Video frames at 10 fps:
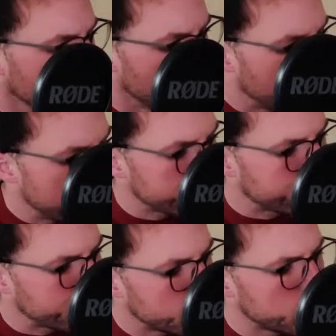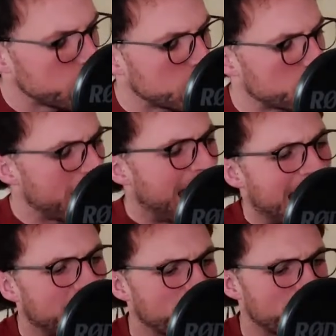we fool
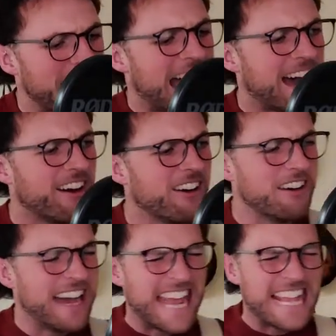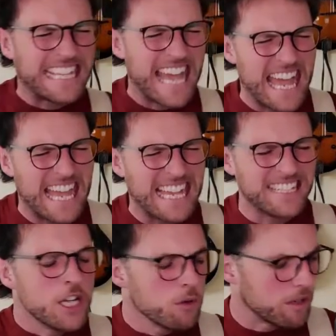around now and
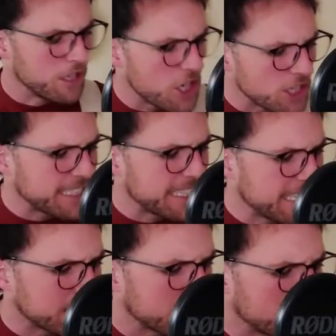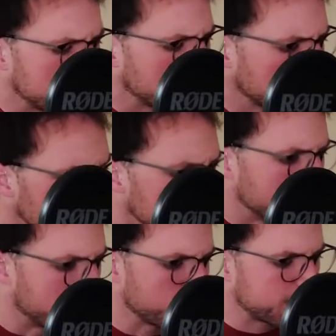again. we're looking good,
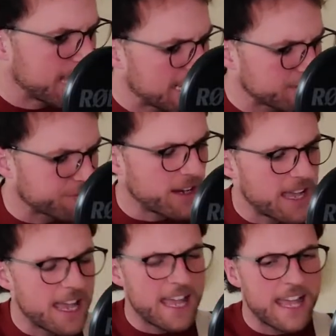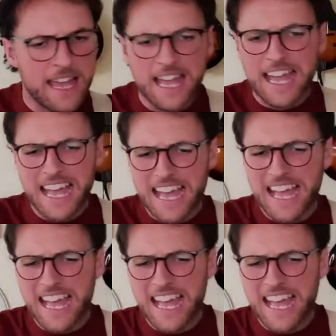we're just as friends.